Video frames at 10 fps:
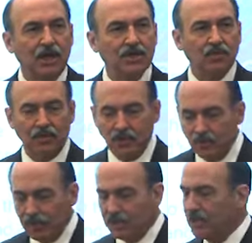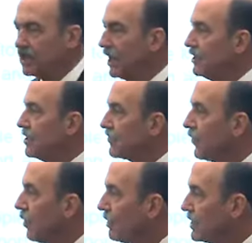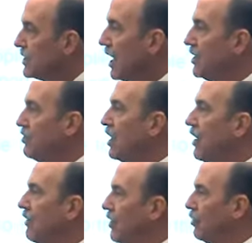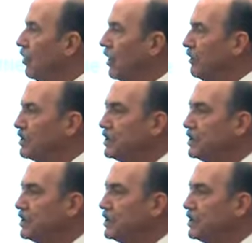So when you bring these ideas forward, it's not you carrying your water, it's